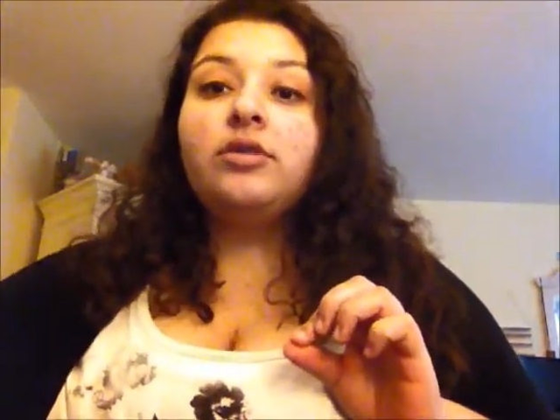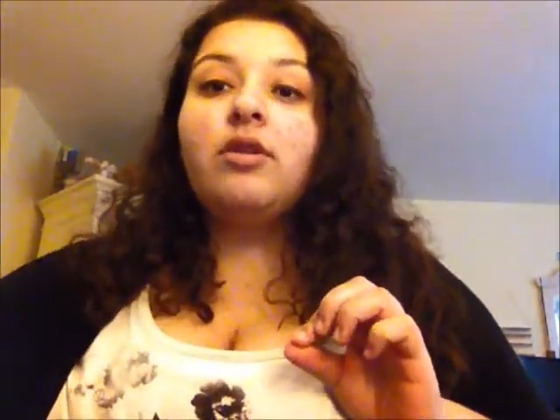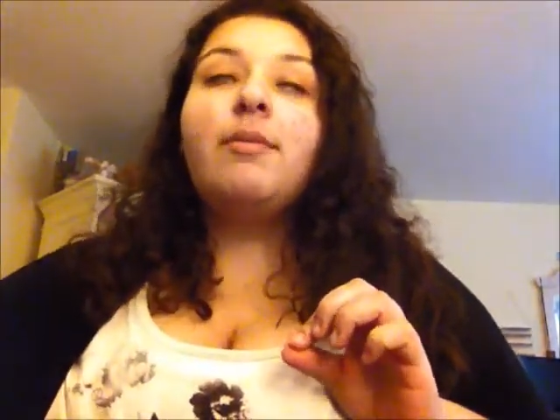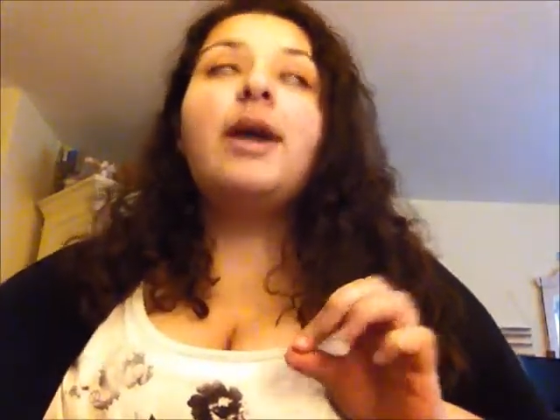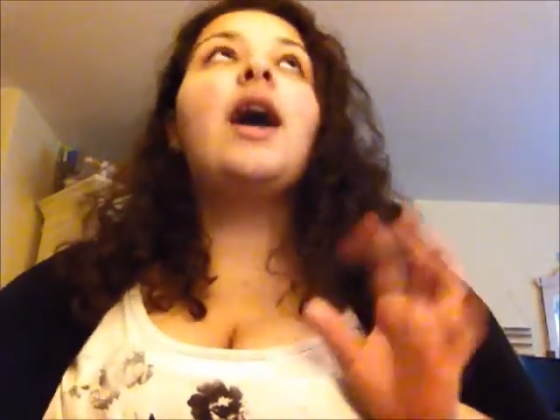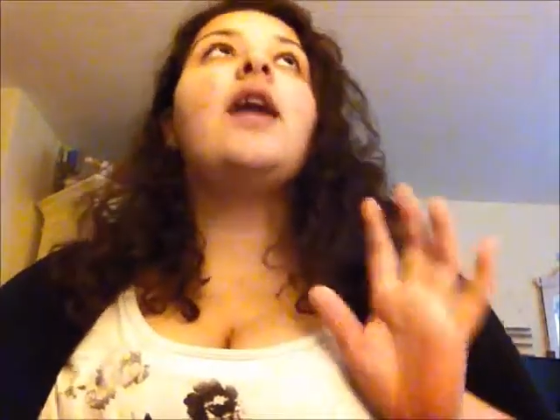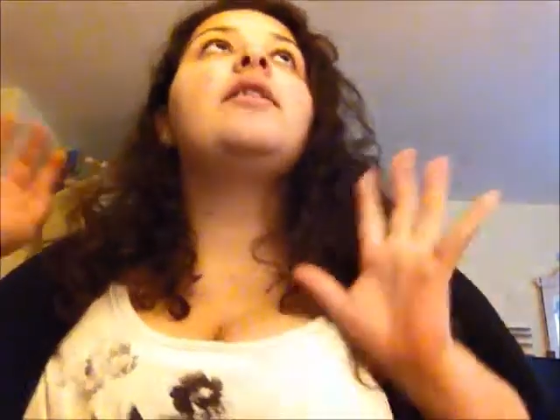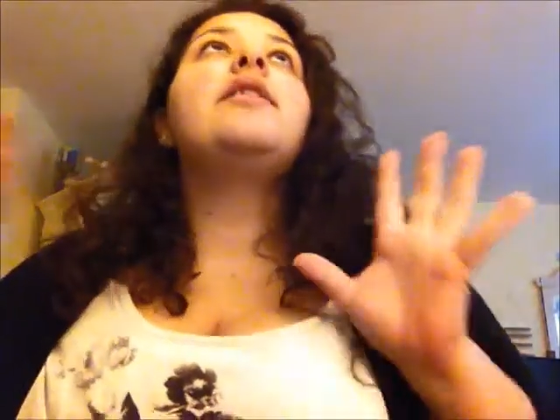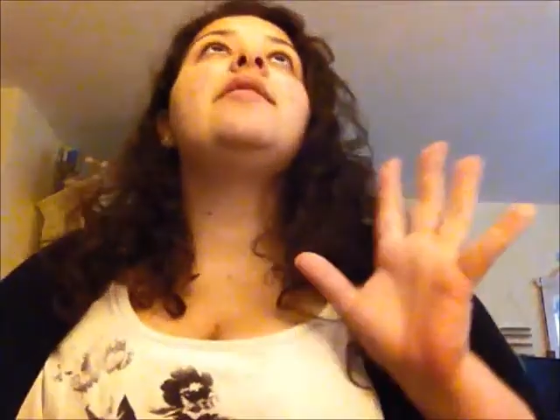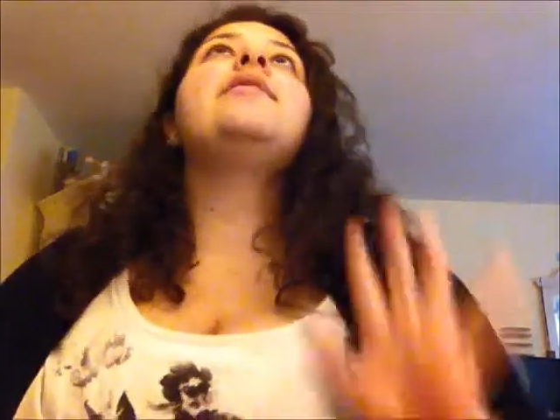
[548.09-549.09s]
Oh my god,
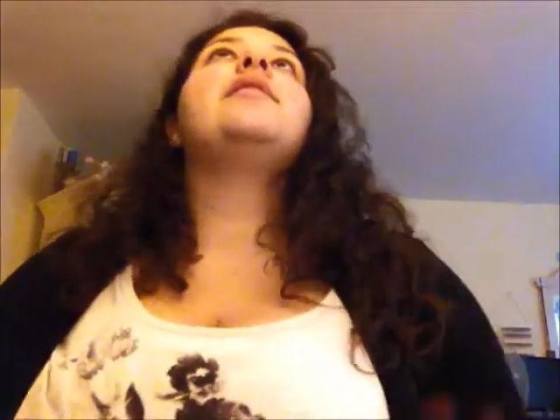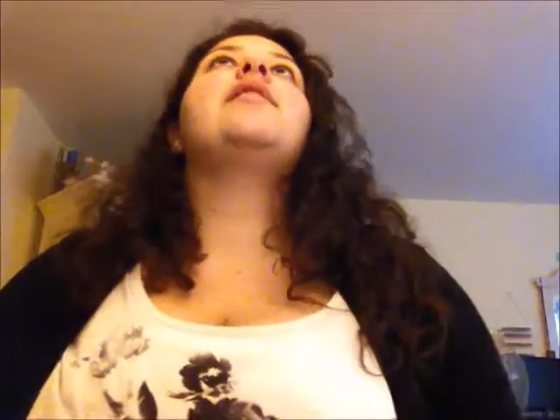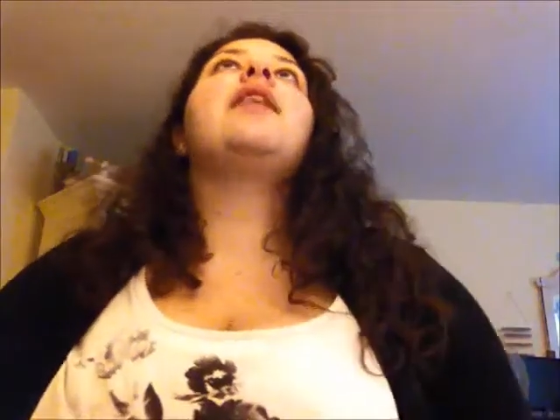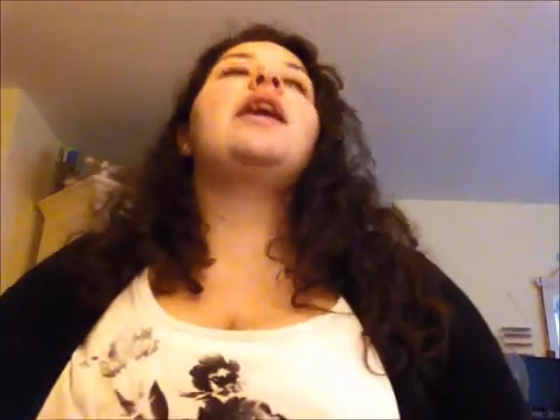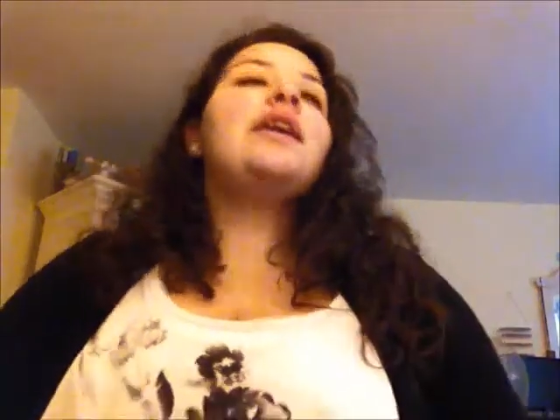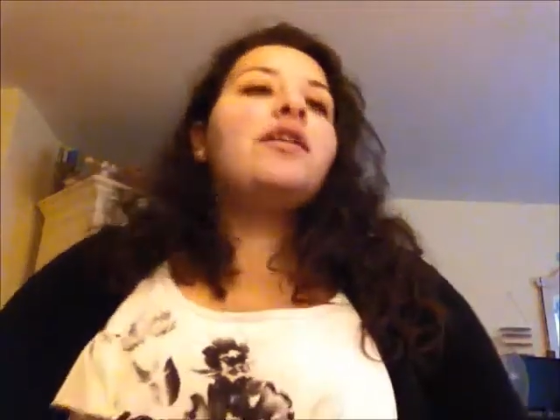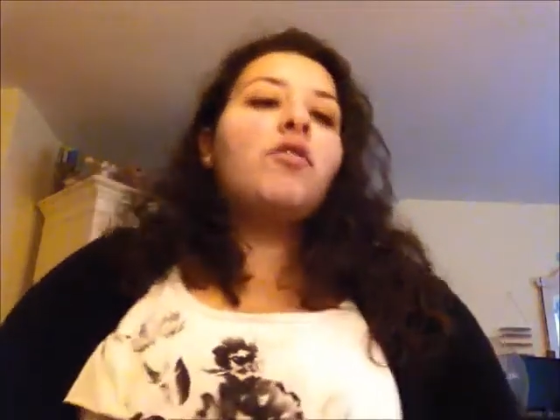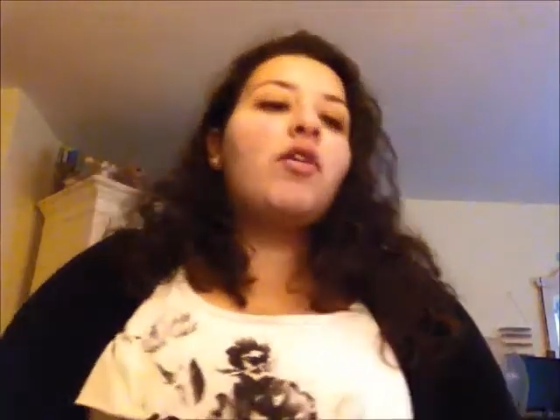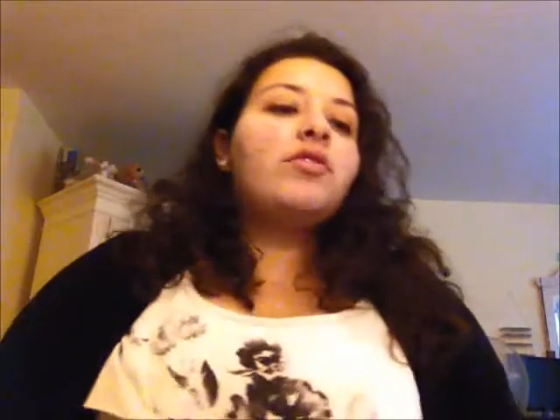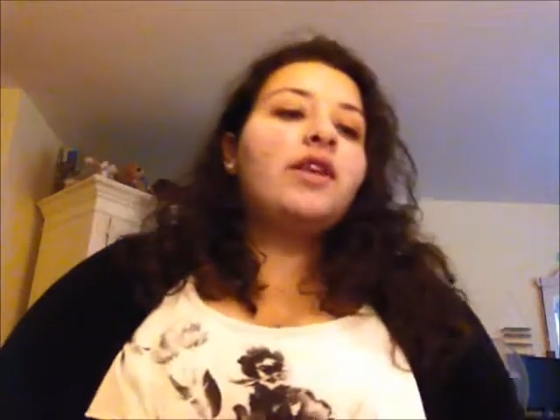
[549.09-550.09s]
concealer. I can't
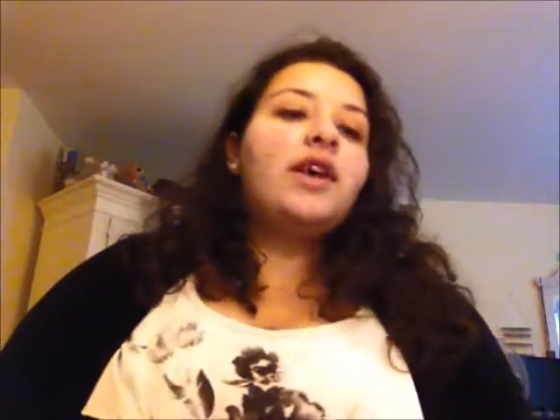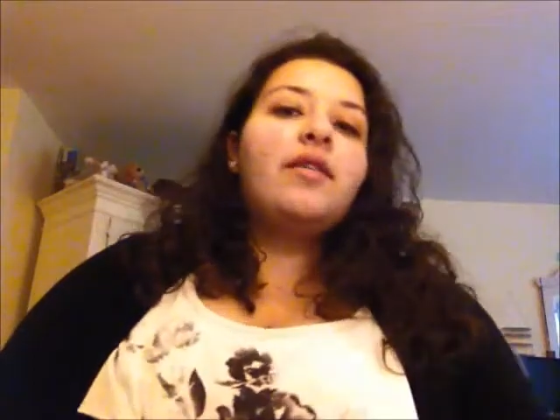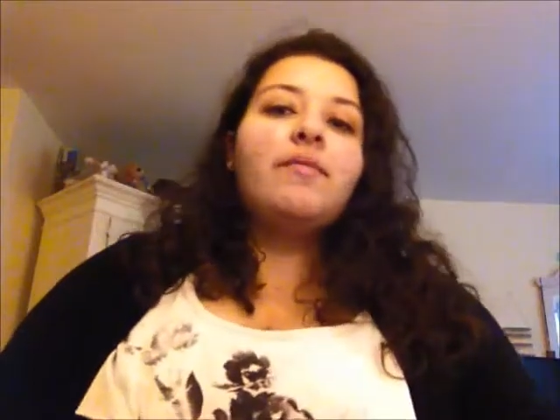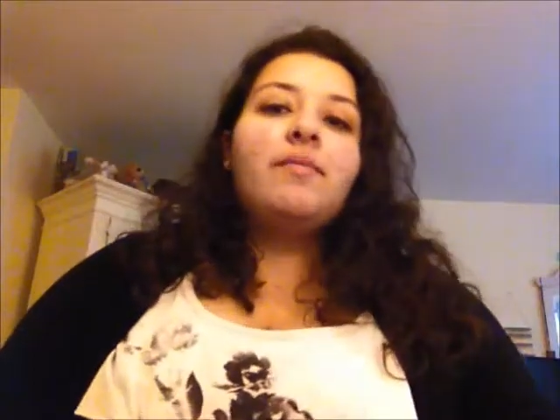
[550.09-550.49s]
talk today.